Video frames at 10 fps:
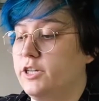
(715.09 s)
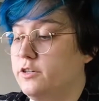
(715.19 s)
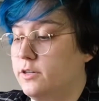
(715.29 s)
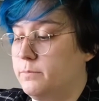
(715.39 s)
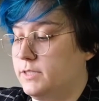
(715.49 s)
You
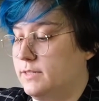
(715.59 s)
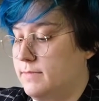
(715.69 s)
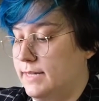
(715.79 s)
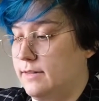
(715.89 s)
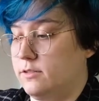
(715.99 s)
could put
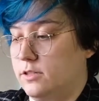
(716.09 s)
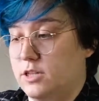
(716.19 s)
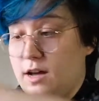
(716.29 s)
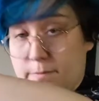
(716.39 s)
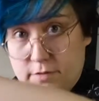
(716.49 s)
something else on
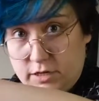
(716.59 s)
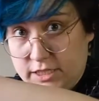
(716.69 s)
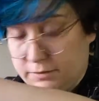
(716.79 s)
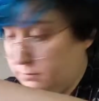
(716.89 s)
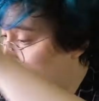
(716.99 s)
top. There
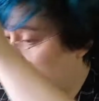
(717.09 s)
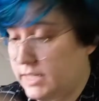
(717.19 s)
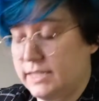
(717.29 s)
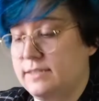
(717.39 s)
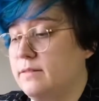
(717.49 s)
is a
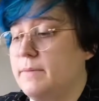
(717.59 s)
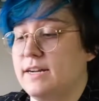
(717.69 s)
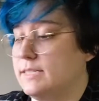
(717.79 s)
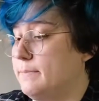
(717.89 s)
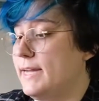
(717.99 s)
decent
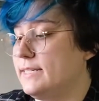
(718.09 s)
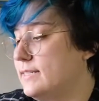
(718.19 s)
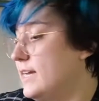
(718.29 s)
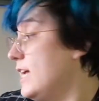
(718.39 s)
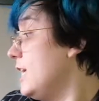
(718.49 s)
amount of space.